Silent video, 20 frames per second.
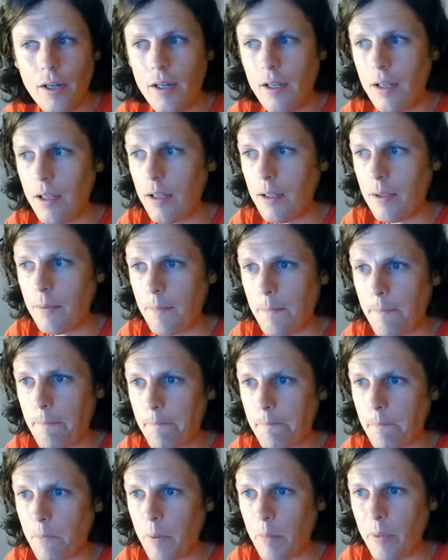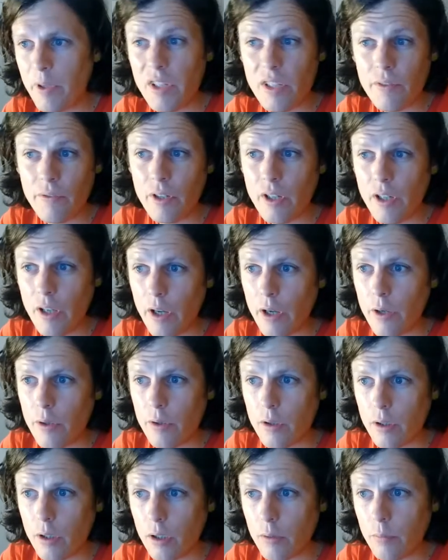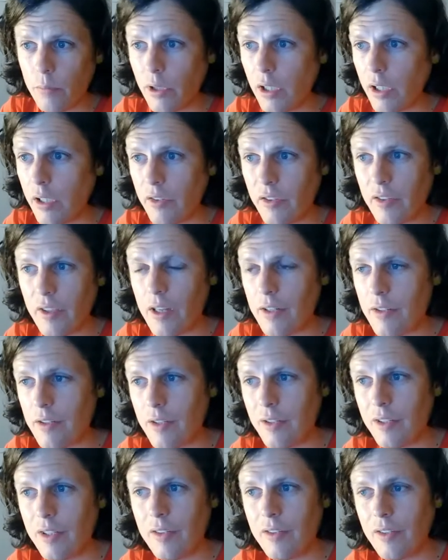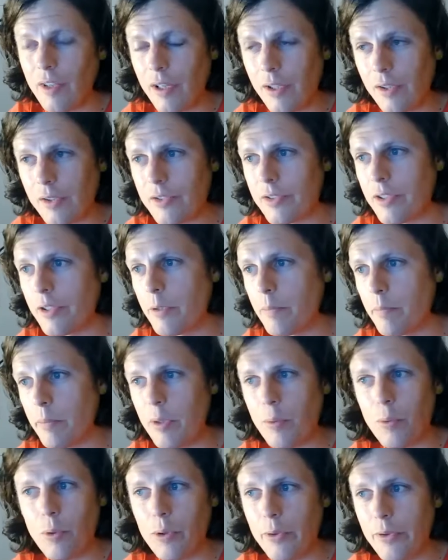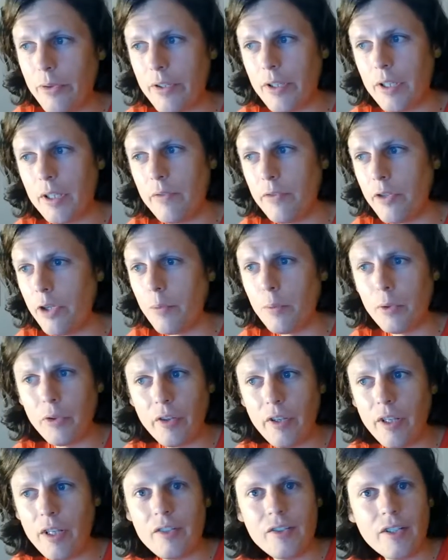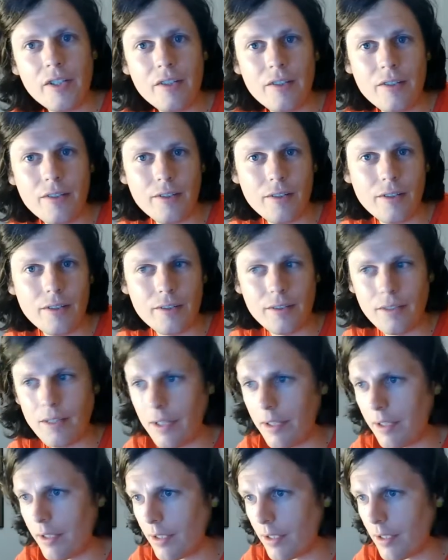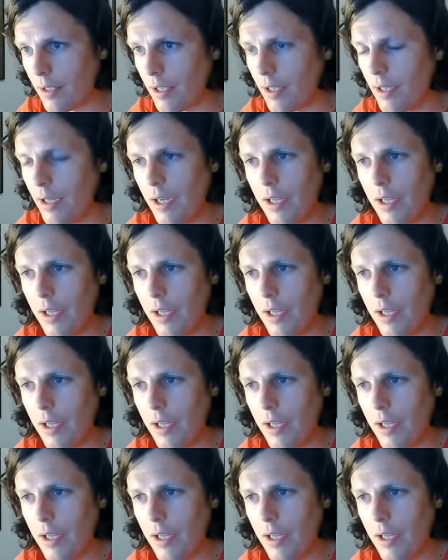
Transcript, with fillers: um, but in this video, I'm really going to get into the details, so be warned if you don't want to hear sentences like uh,